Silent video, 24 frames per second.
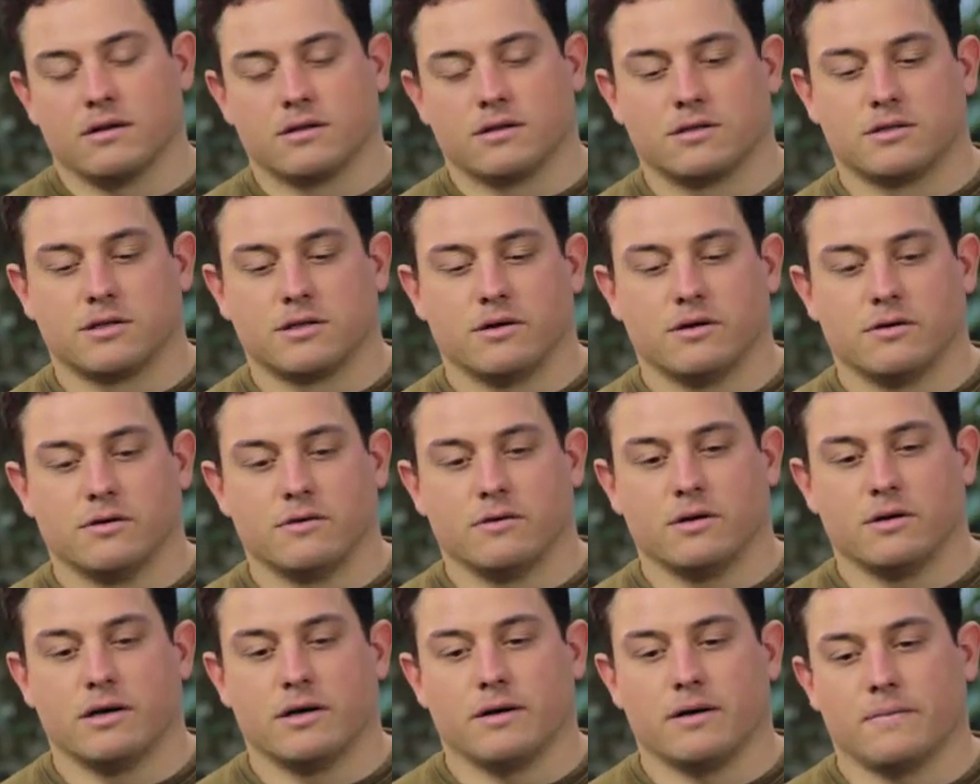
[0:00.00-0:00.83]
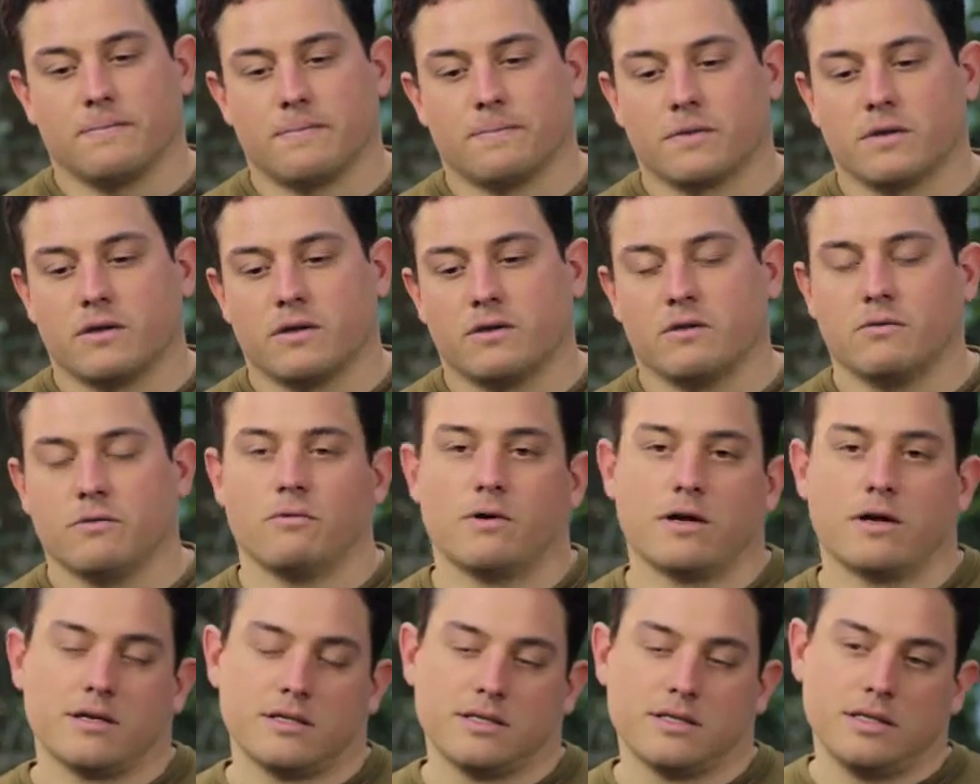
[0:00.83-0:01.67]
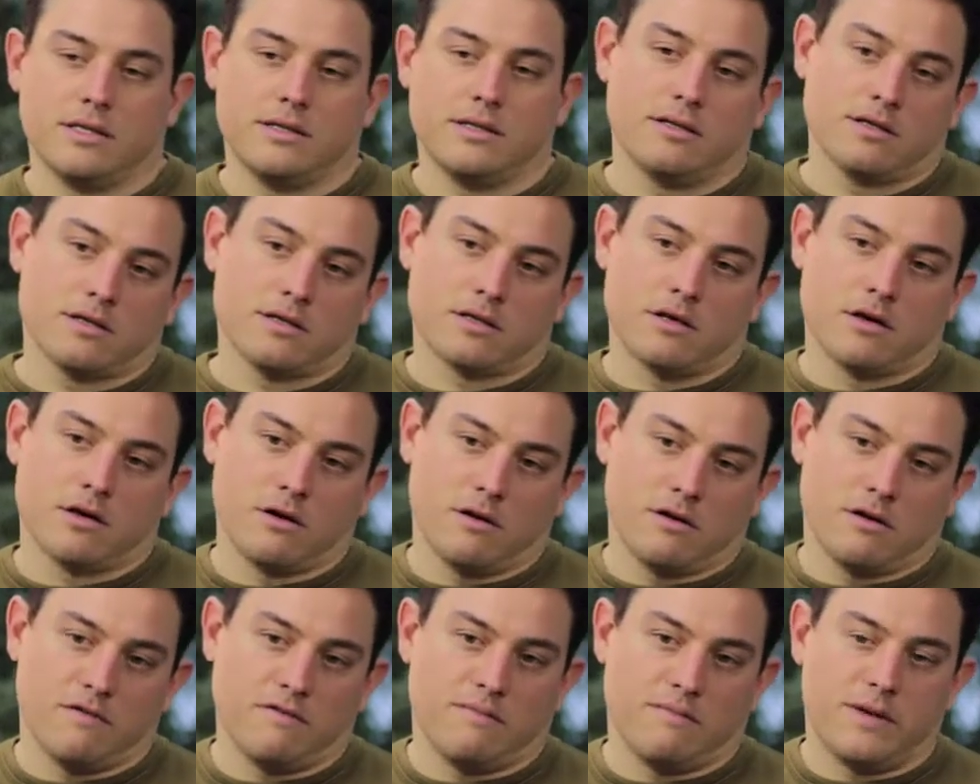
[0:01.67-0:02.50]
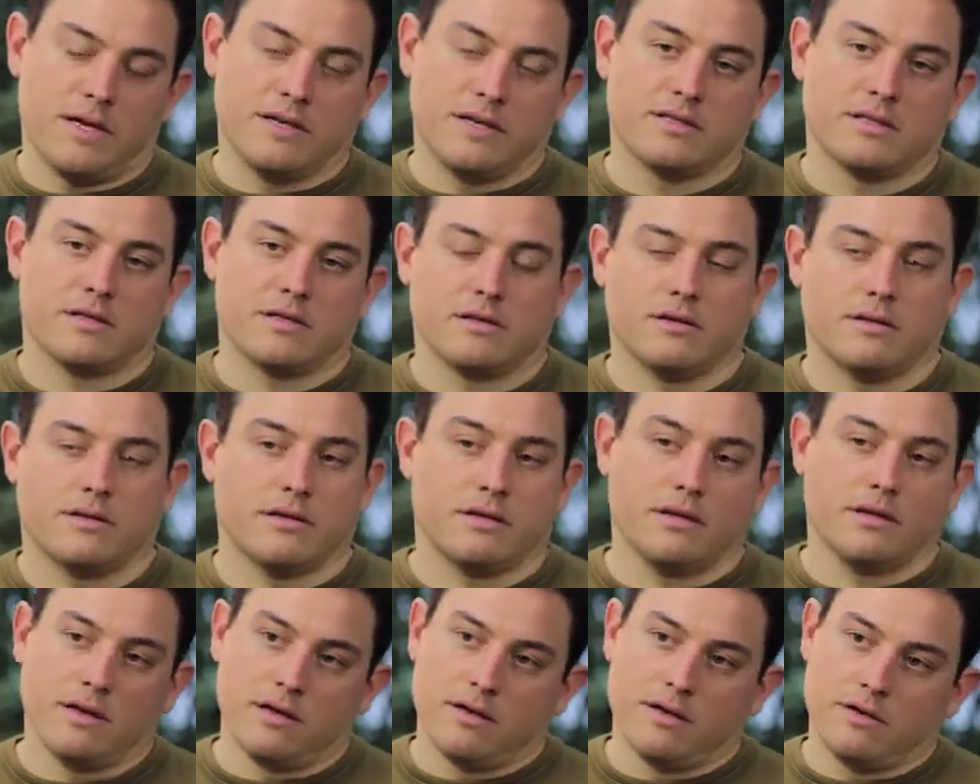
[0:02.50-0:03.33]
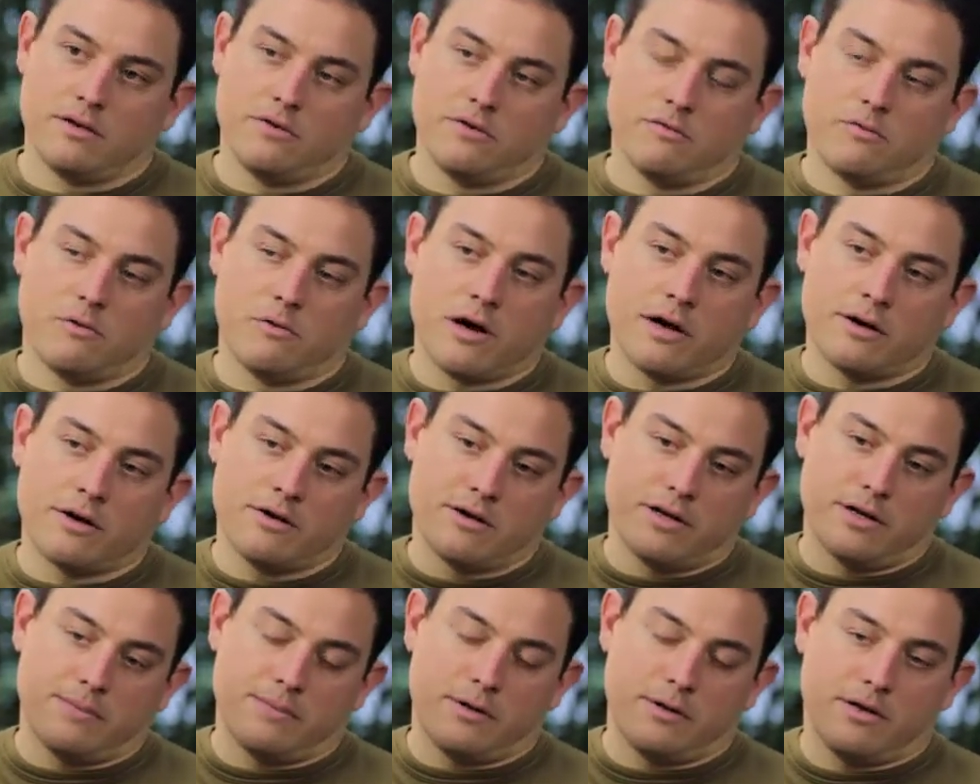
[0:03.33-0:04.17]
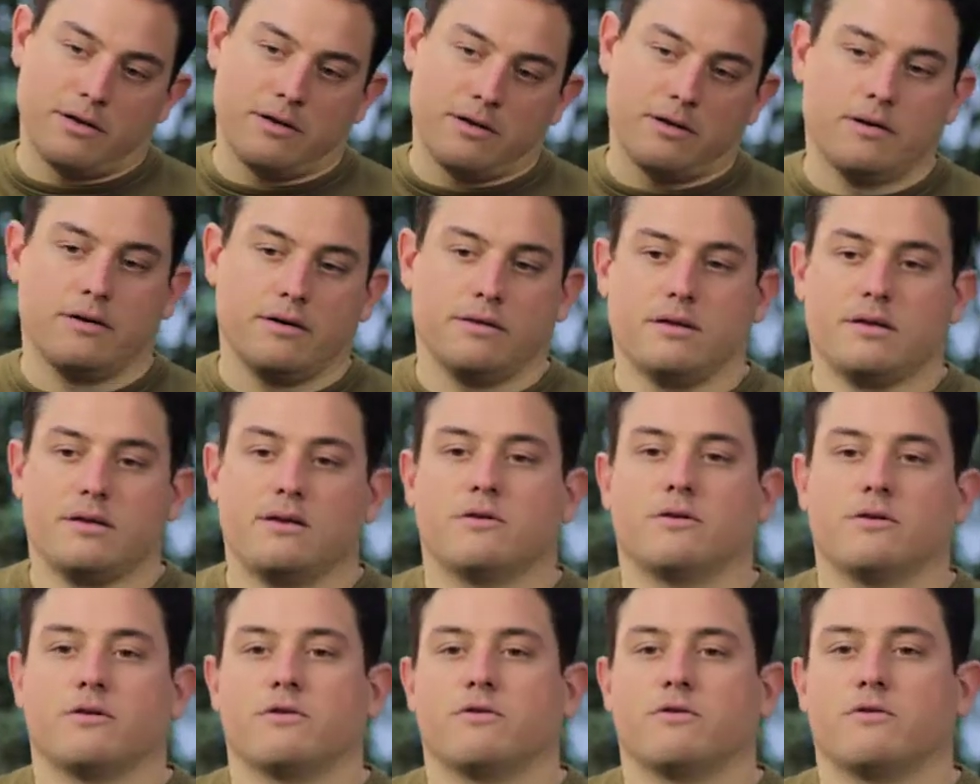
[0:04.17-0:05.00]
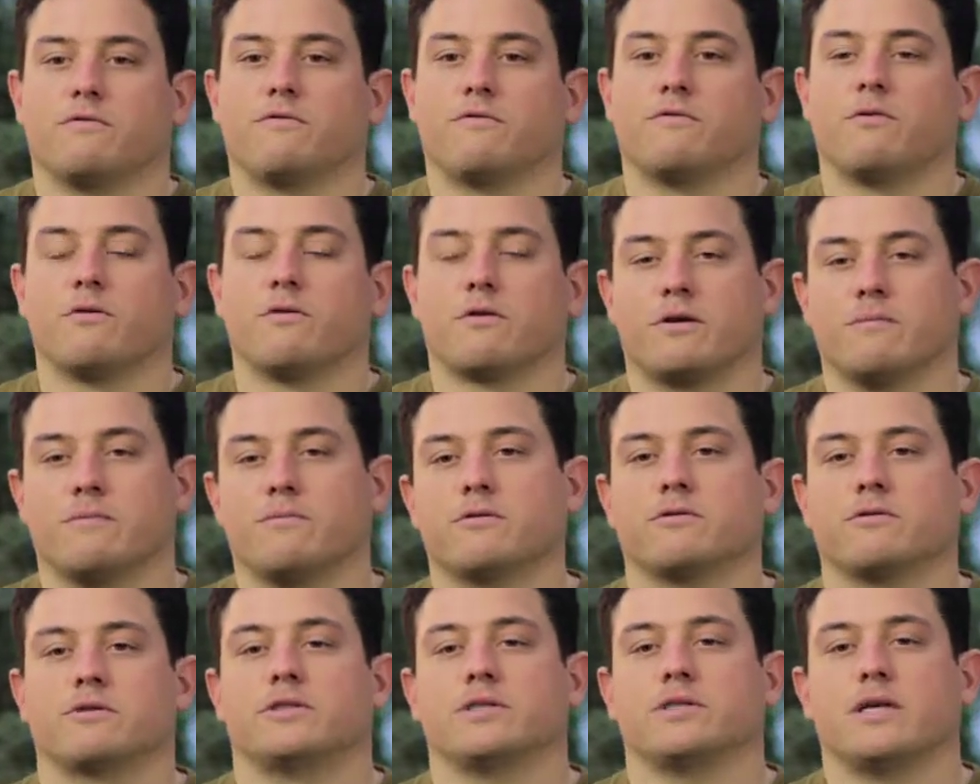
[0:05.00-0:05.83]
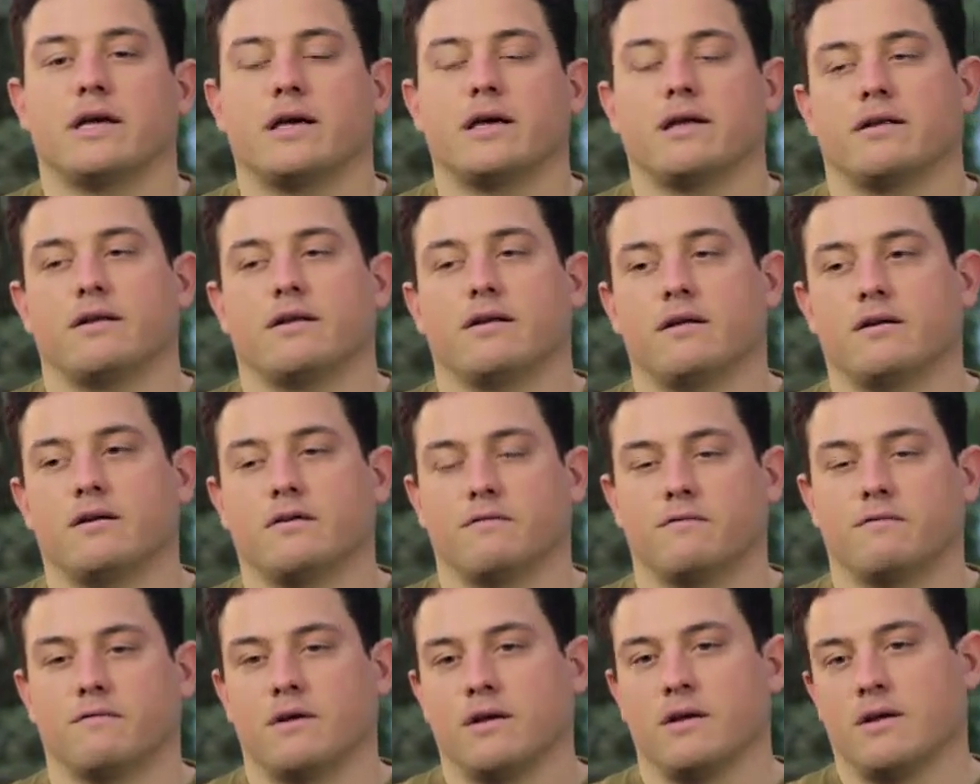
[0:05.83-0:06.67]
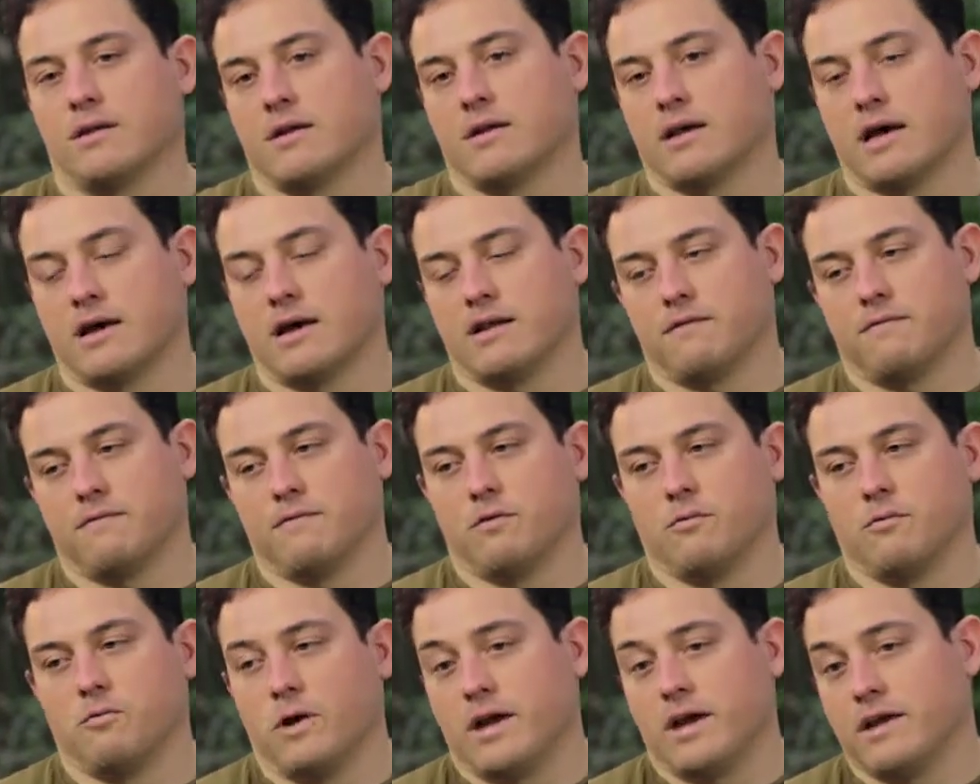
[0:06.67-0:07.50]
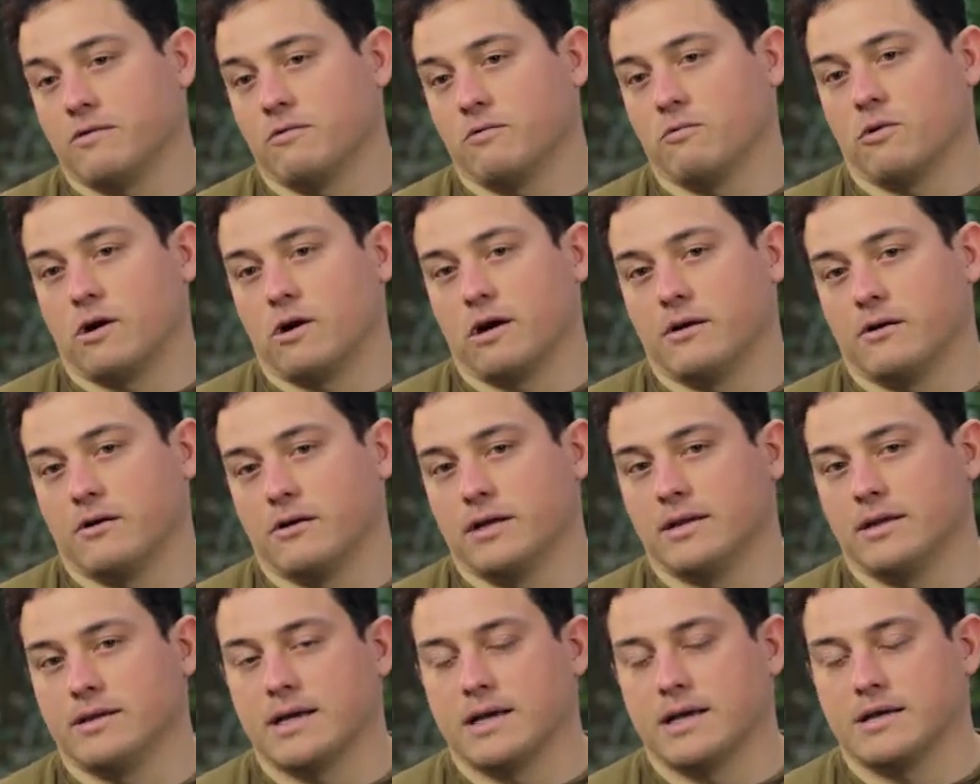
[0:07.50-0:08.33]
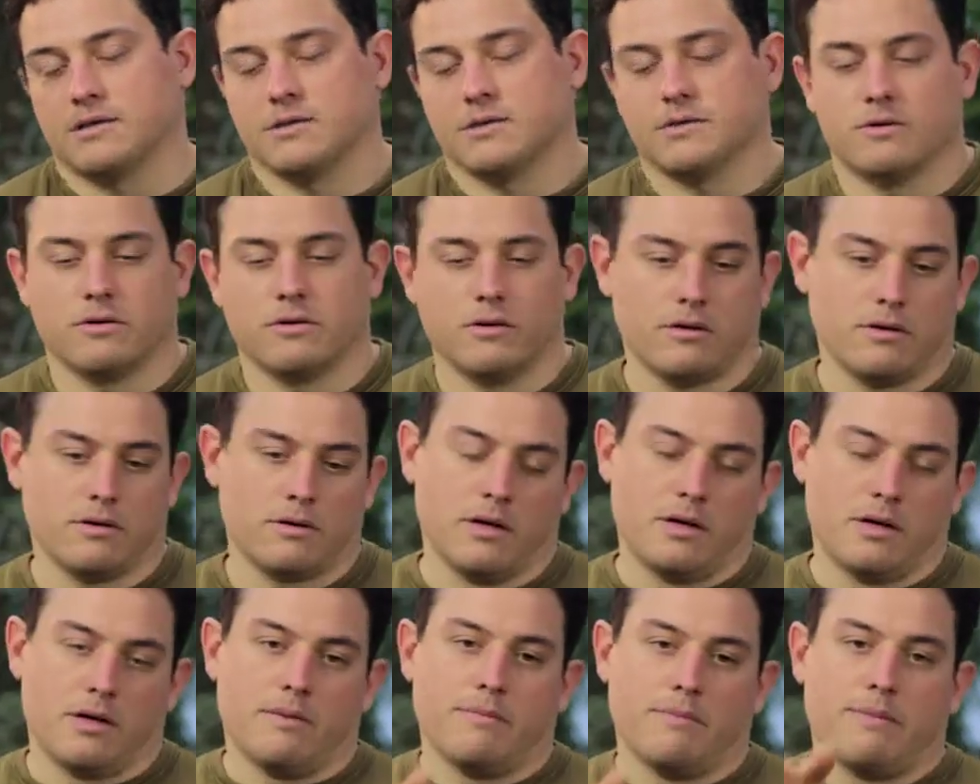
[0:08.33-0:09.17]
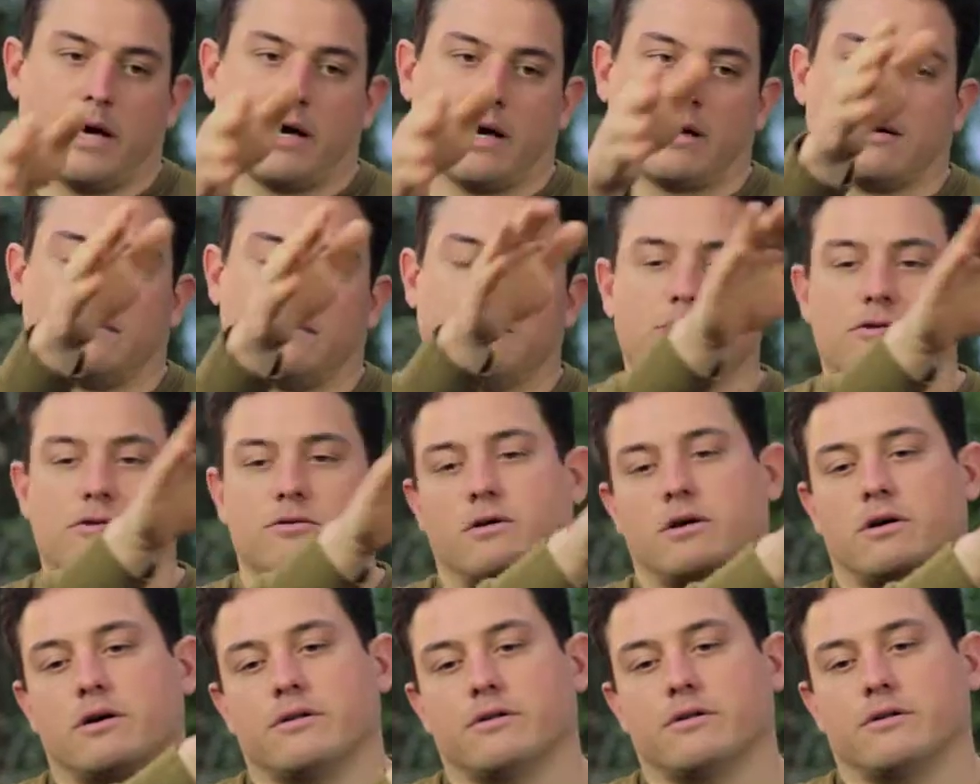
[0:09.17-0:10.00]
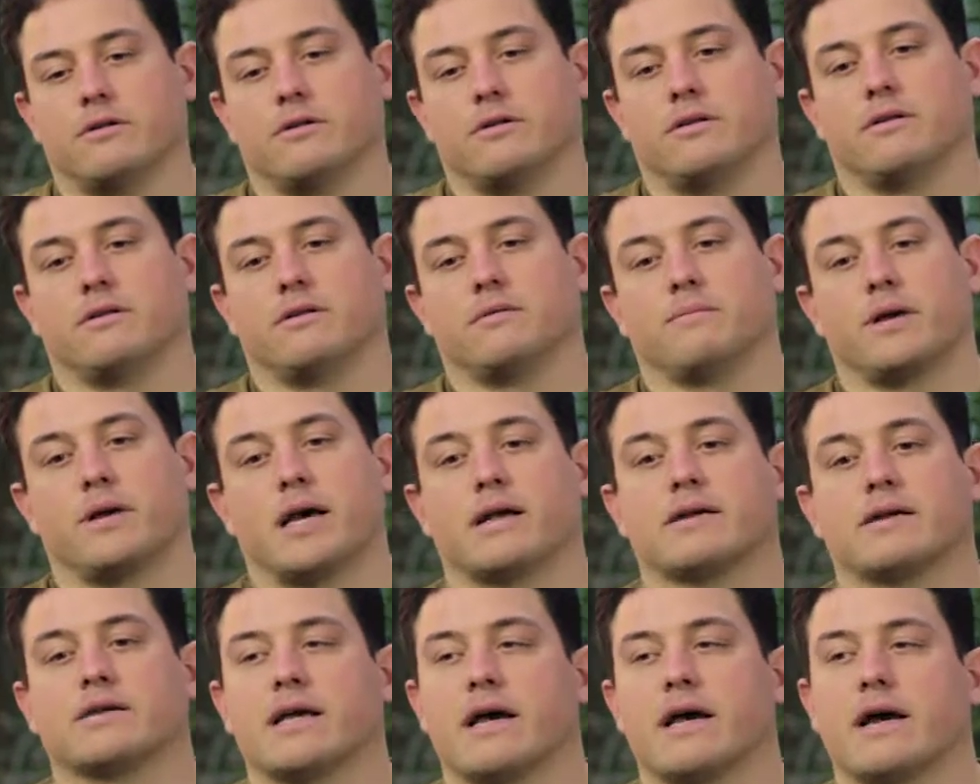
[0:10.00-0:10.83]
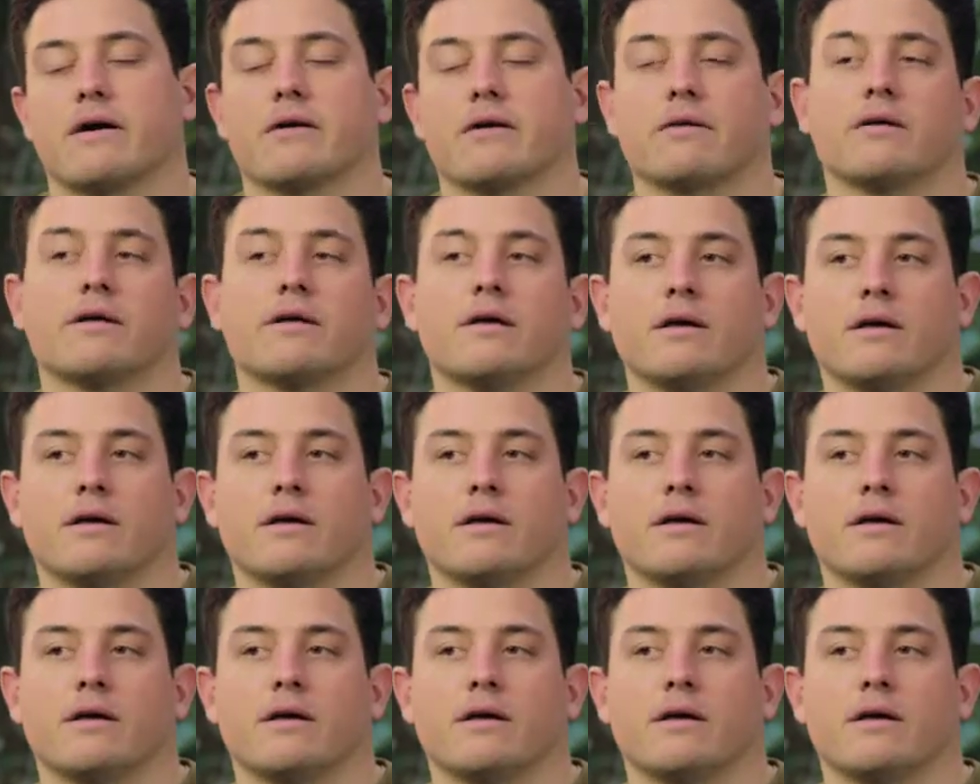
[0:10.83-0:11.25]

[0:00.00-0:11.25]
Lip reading: So you want to see this curve basically. You've watered up here and then you go to 40% of kind of the weight of water in that soil, back up to 100 and then back down.